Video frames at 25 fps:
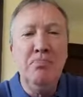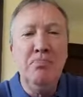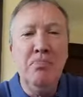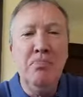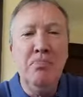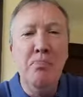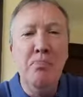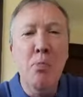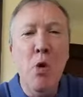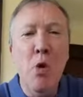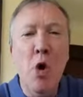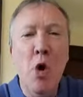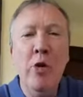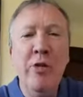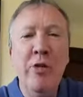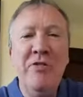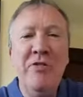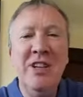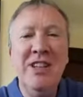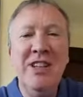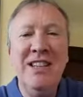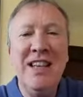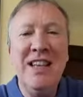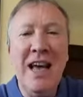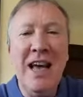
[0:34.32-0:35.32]
More of the
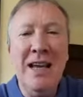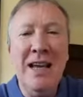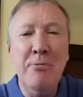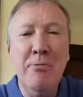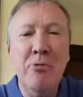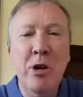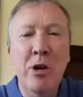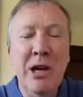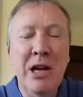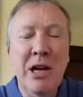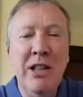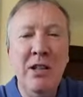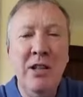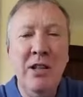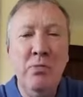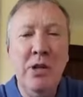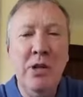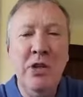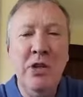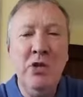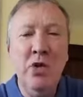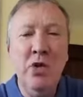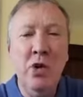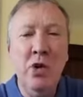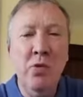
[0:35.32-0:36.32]
same, really, that we
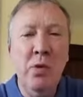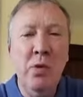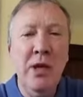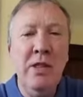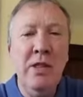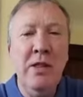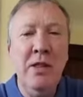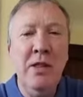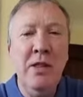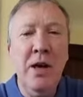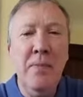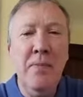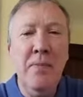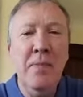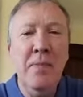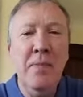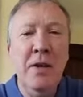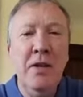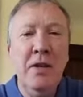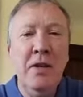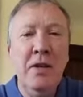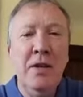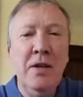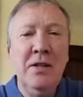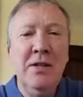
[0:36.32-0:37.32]
saw with um,
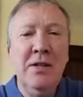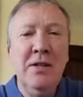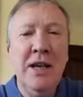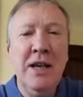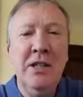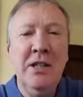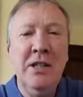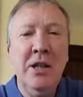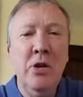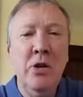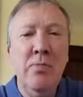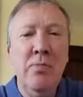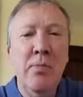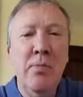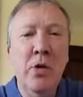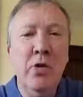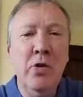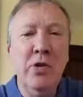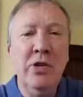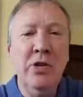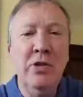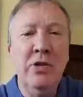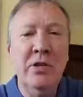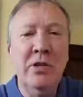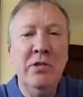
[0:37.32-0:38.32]
Tesco and
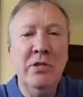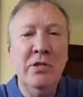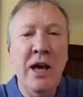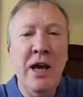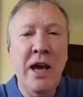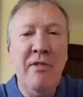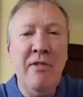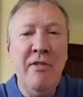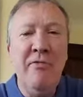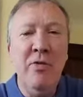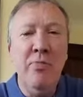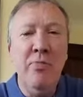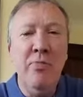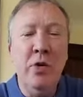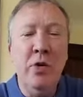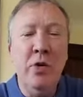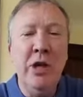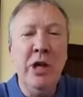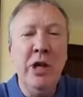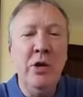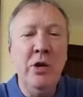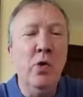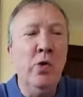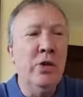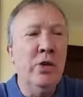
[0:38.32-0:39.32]
Morrison's.
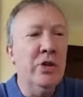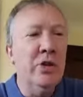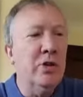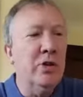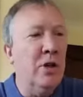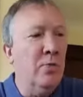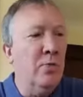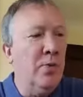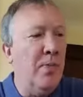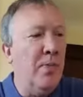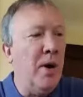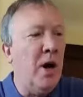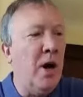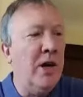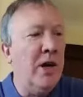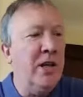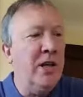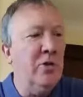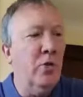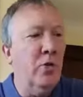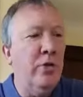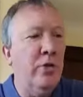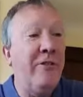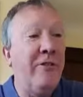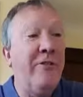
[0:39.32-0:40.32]
Everybody, all the supermarkets,
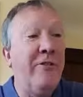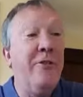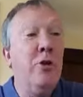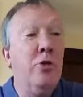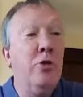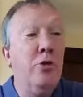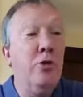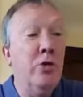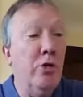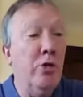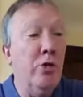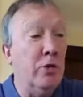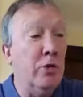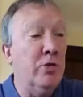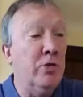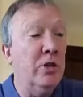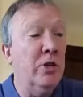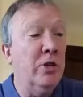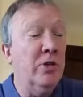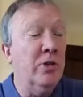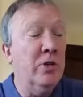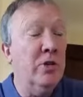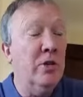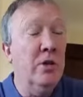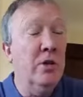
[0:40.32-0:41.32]
all the food
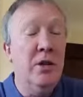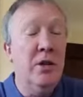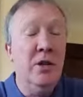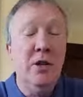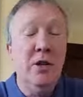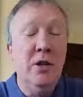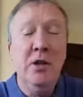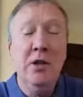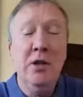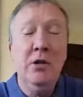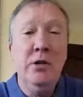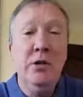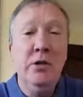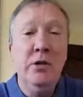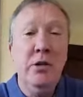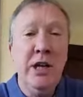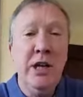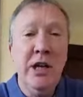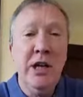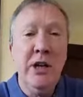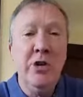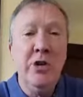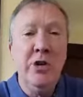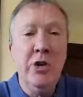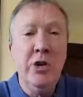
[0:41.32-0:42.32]
grocers, doing
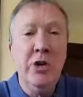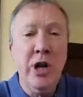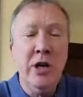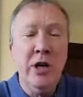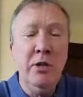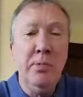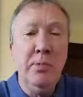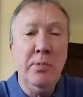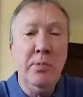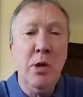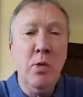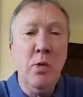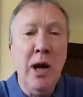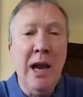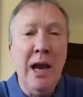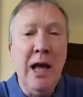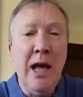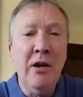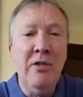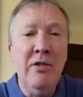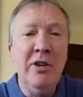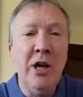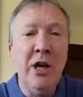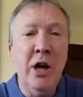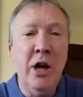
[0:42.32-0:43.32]
incredibly well out
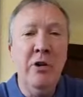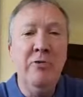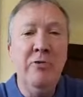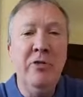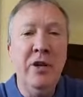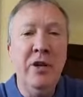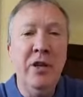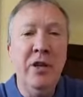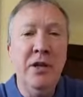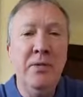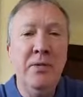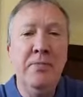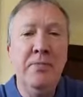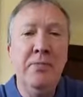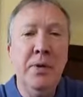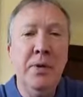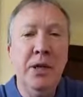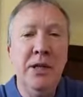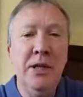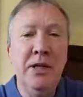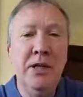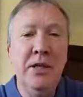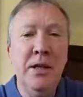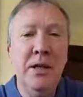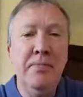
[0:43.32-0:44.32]
of COVID,
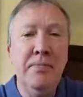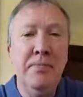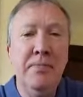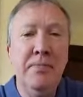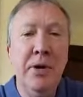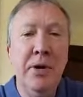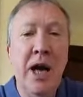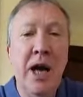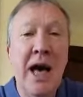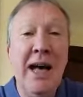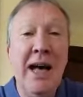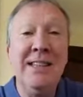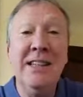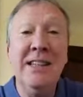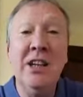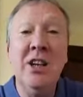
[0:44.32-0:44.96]
but, um, but at a